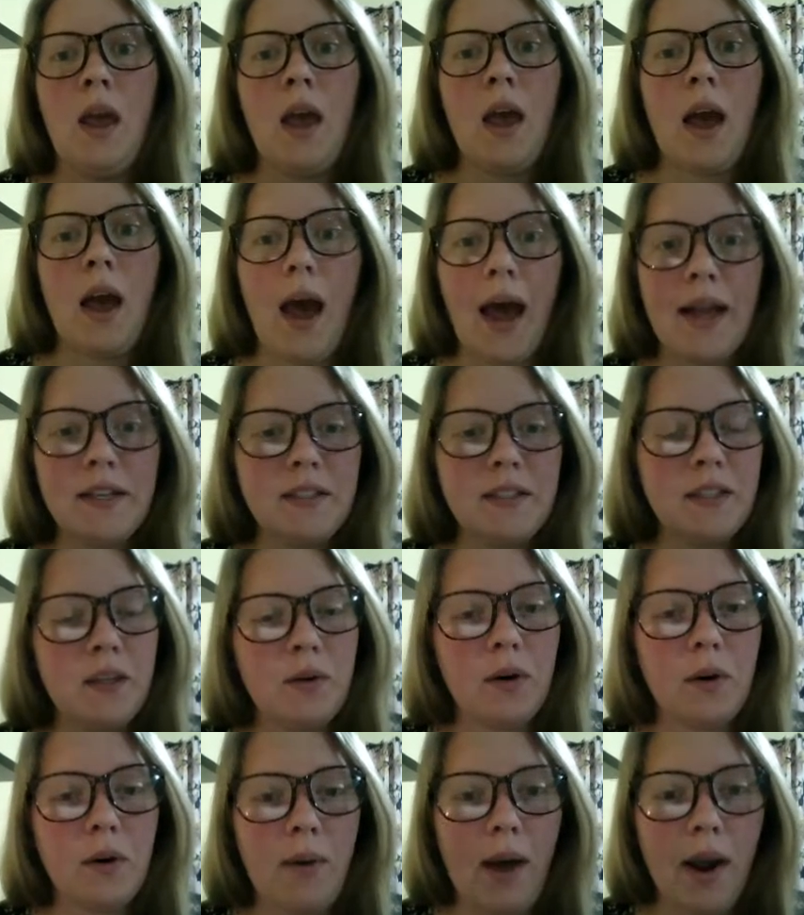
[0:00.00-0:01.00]

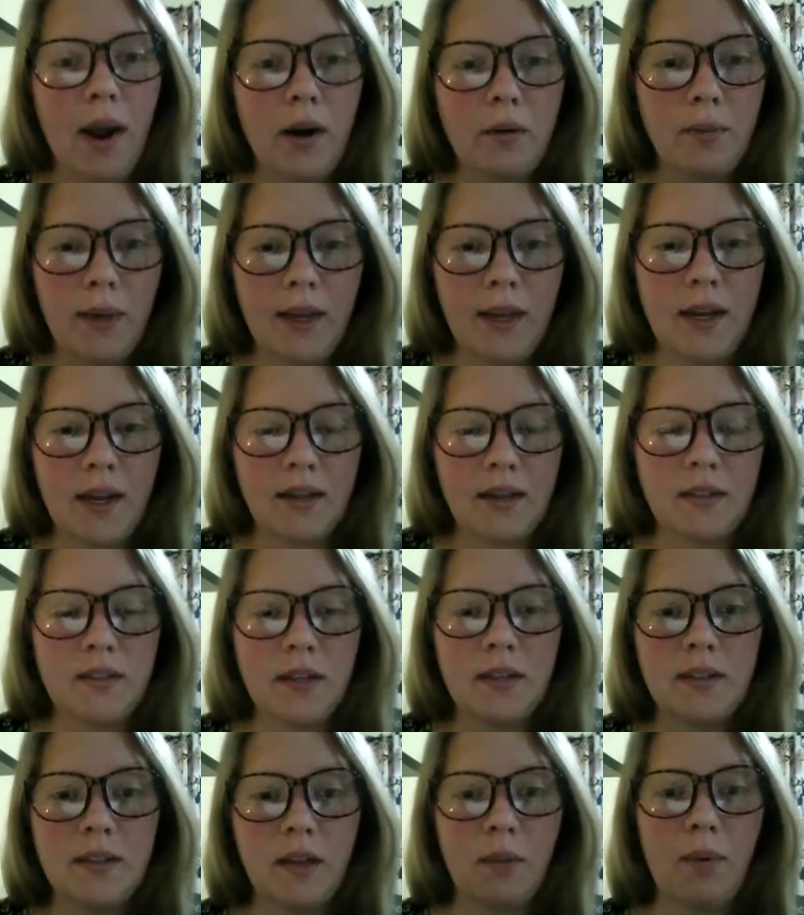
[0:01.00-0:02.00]
ICU acquired weakness
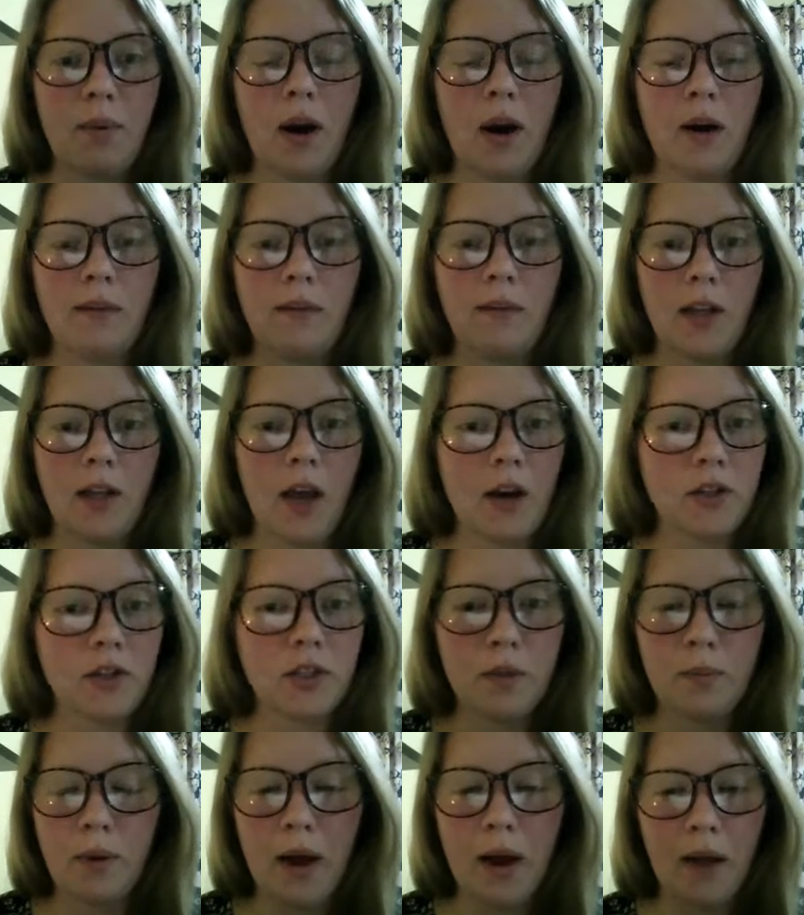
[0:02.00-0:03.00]
is a part of a
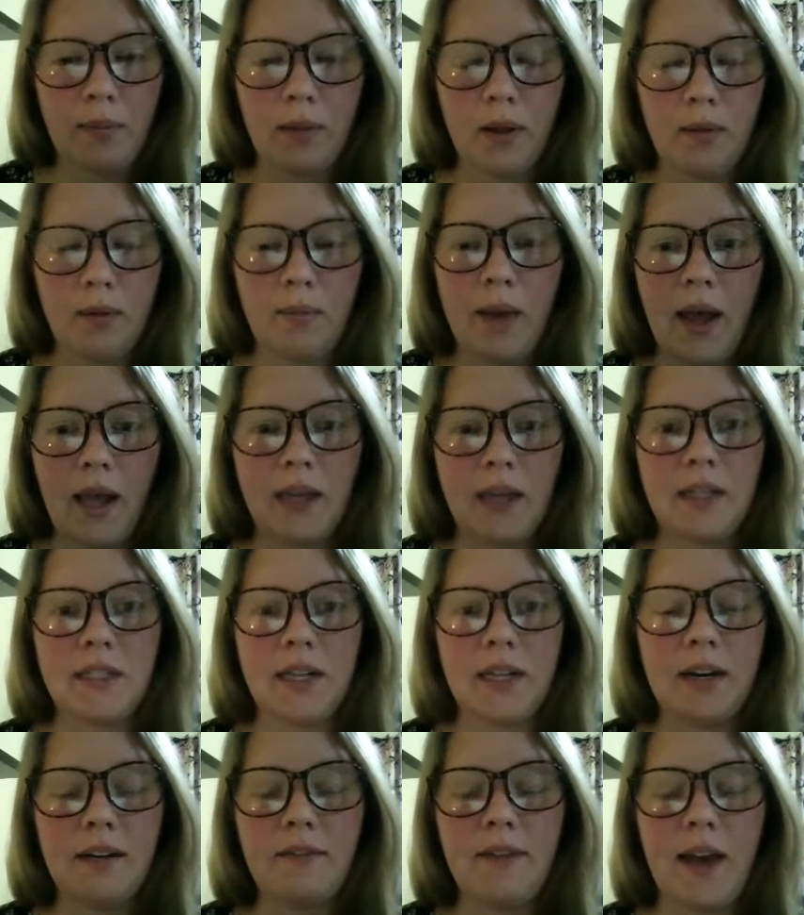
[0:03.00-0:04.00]
larger problem
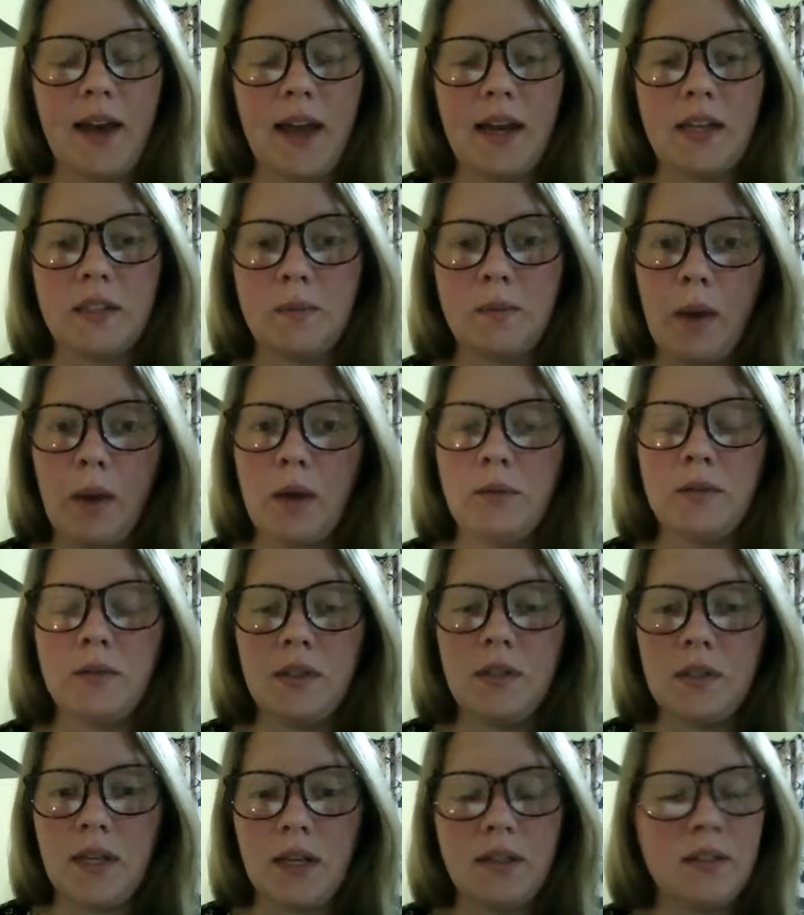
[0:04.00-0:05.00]
identified as
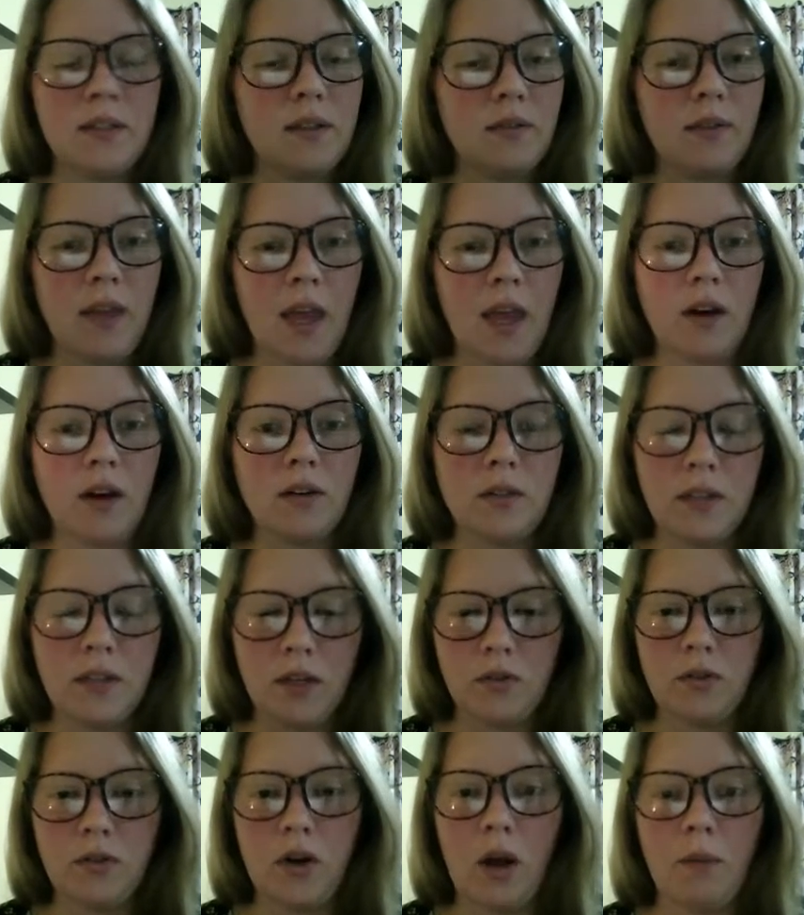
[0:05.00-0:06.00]
post-intensive care
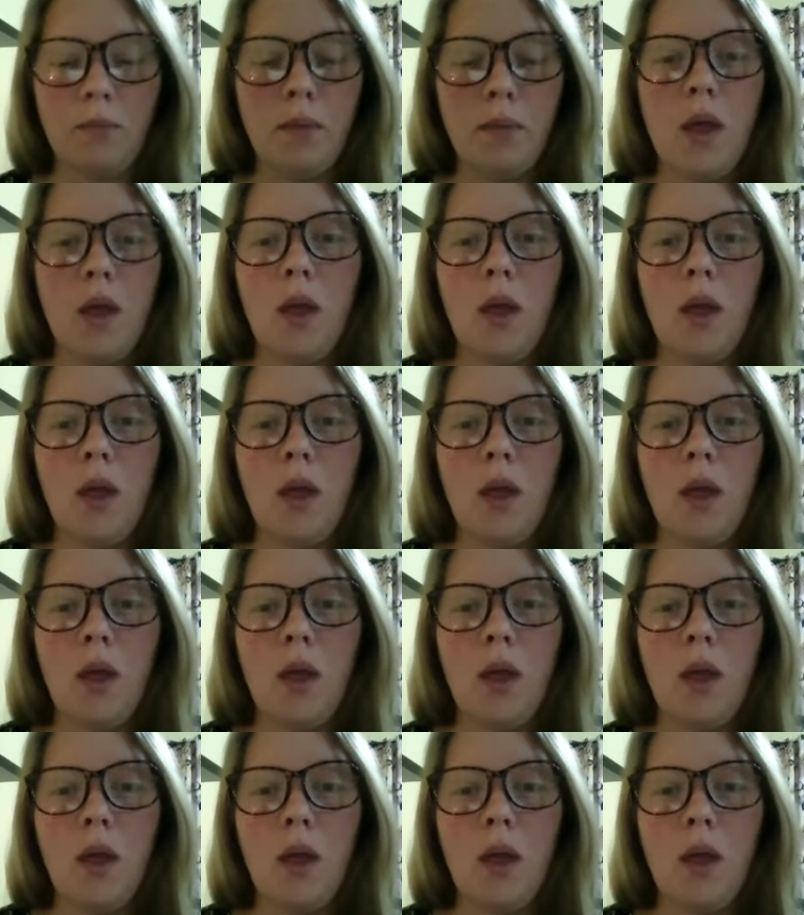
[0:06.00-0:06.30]
syndrome,